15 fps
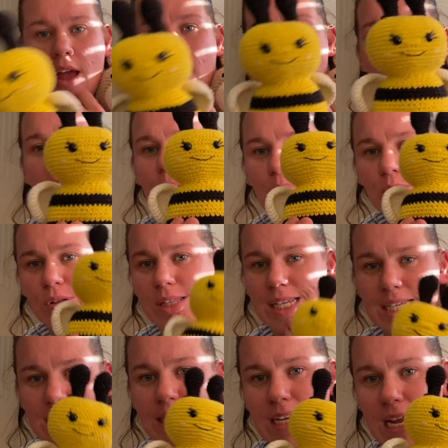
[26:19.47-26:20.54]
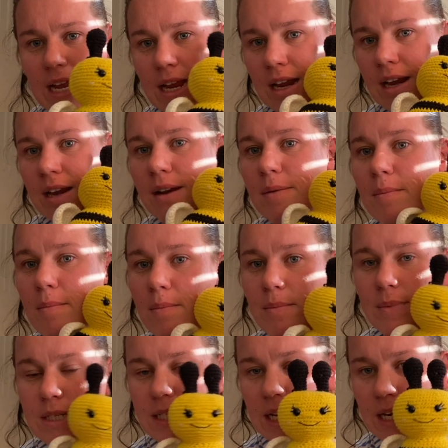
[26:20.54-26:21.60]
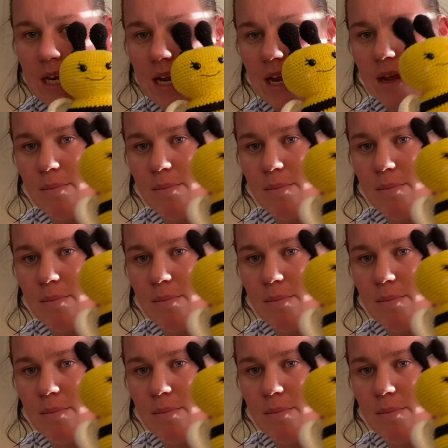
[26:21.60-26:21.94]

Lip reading: I put this in Sydney,